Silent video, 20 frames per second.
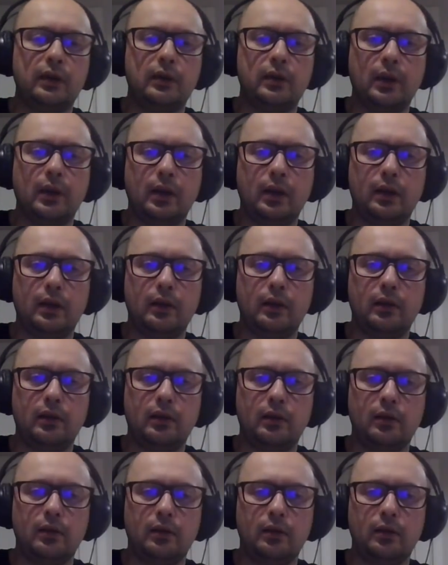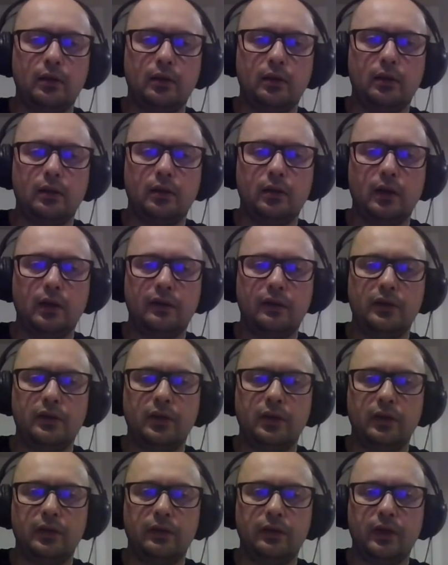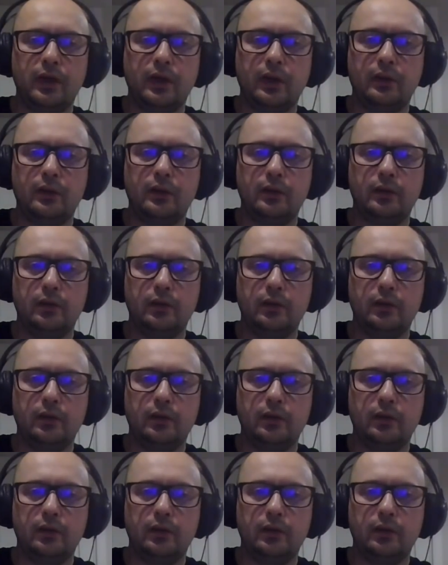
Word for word: and after that fight,